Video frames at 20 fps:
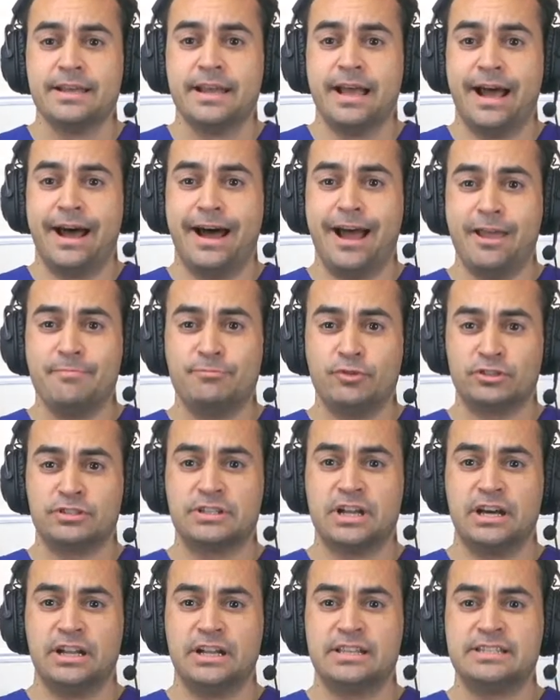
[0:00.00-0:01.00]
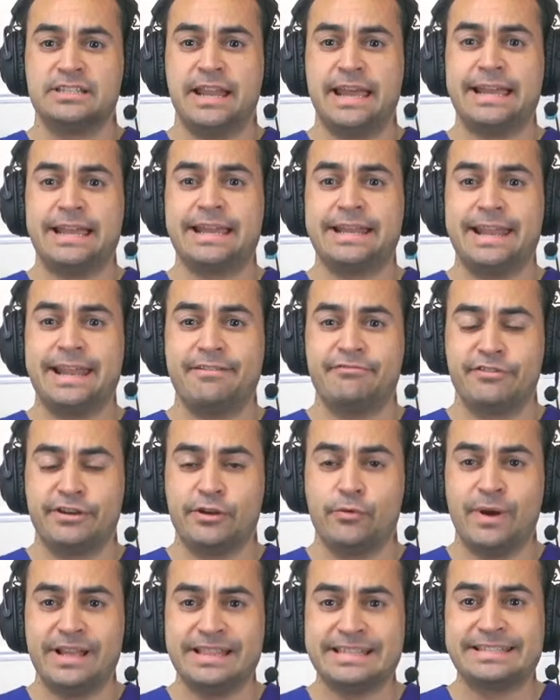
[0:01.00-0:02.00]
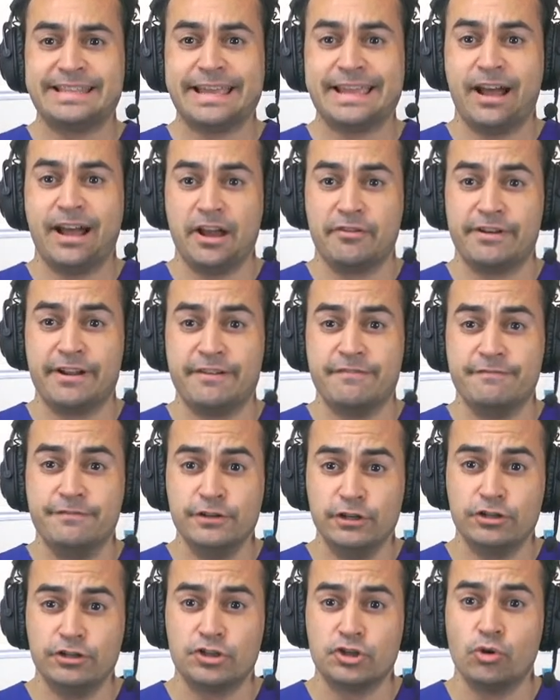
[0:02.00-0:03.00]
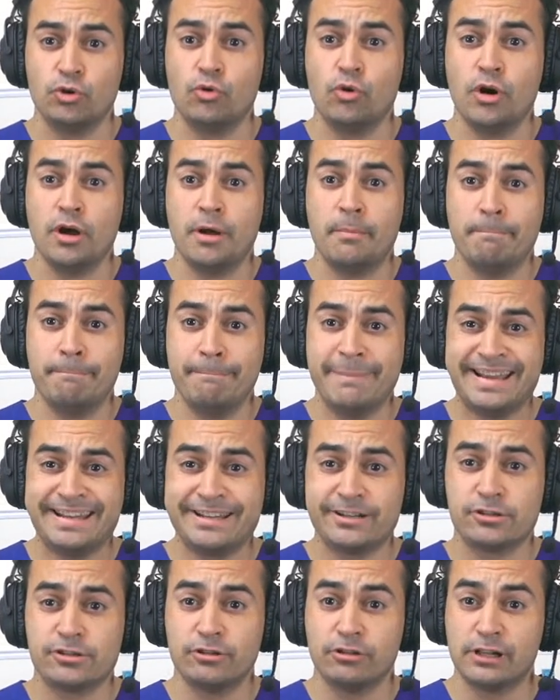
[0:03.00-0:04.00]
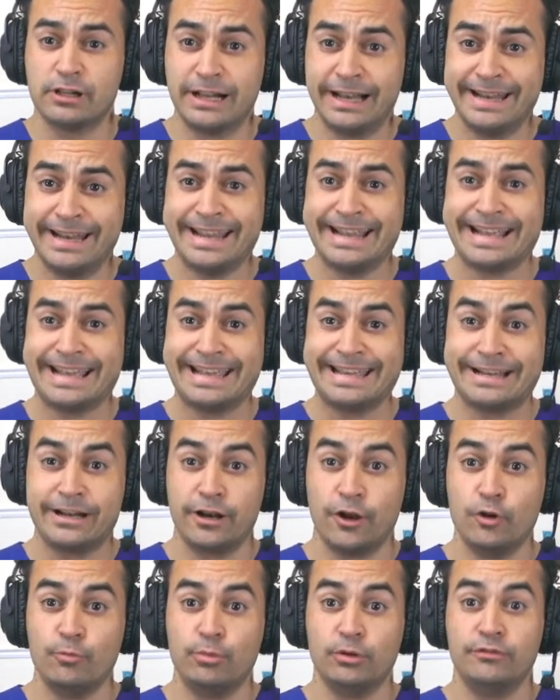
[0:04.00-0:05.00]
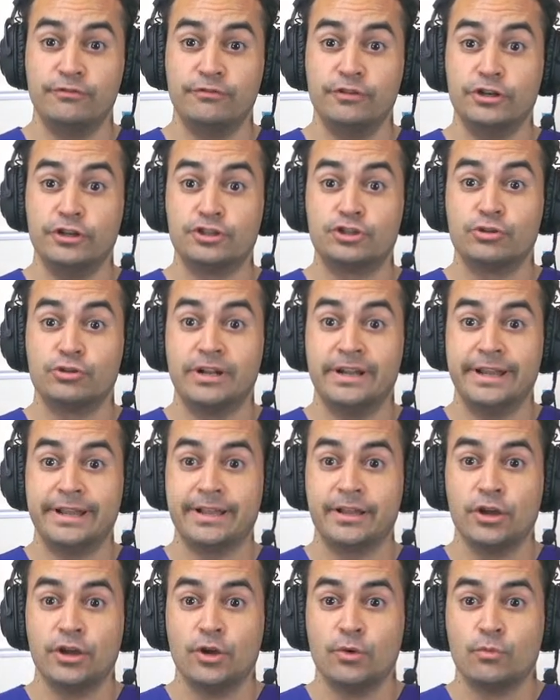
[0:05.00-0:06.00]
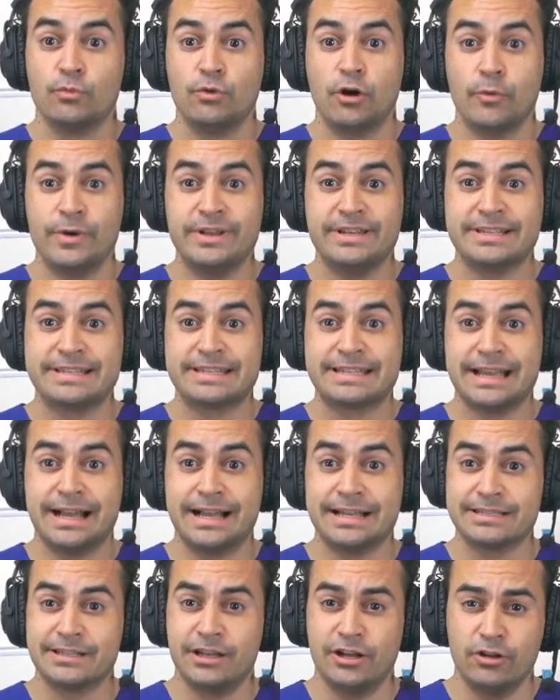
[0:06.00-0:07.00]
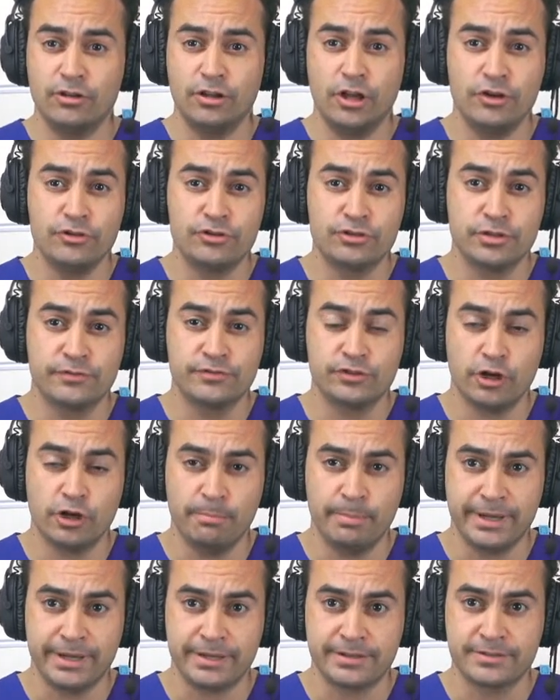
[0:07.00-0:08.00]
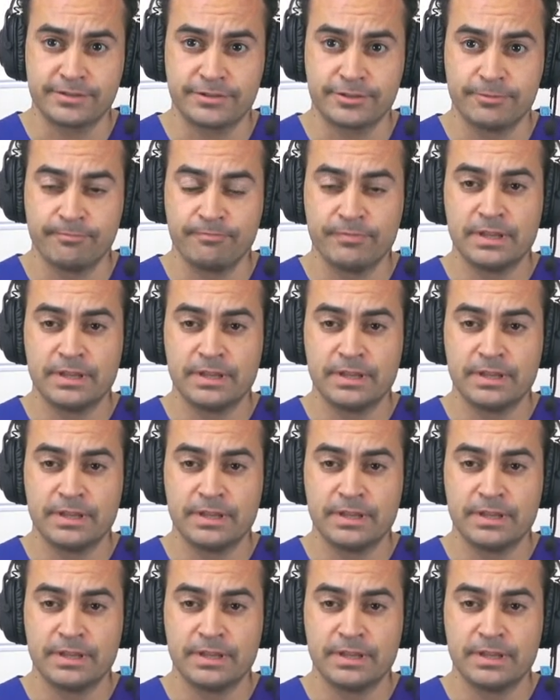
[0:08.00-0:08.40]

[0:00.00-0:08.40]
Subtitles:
I'm Dr. Khaled Sadek, and every Wednesday I run a virtual medical clinic, a global virtual clinic, where we discuss a whole host of topics.